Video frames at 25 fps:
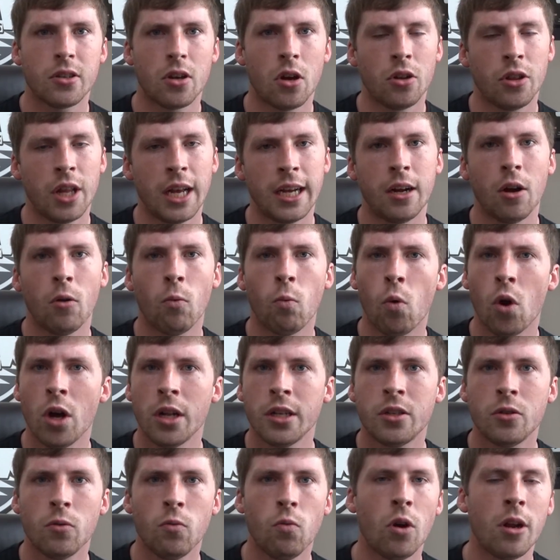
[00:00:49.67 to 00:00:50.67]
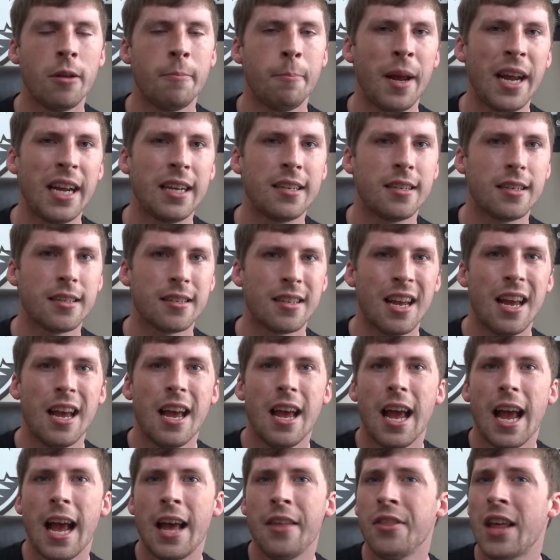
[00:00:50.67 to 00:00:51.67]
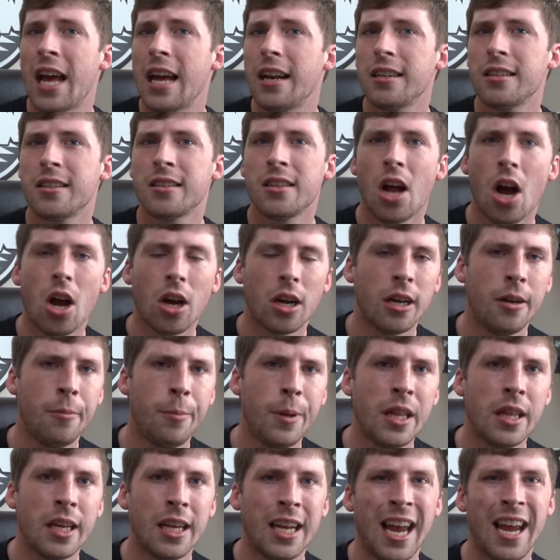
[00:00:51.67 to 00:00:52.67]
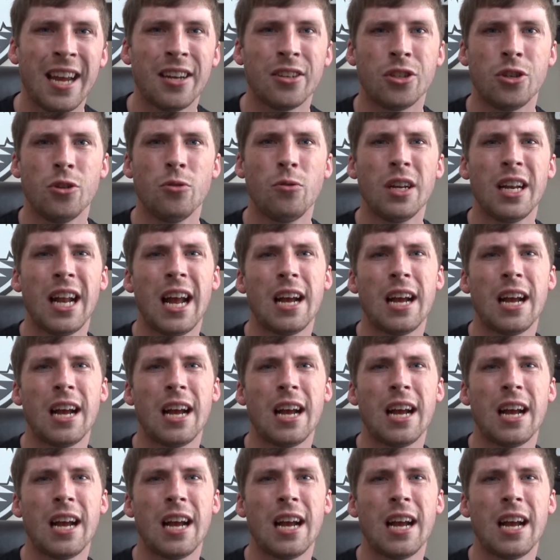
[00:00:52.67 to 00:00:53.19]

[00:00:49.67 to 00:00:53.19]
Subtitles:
on like a one-to-one basis, and that is not going to be the case. You can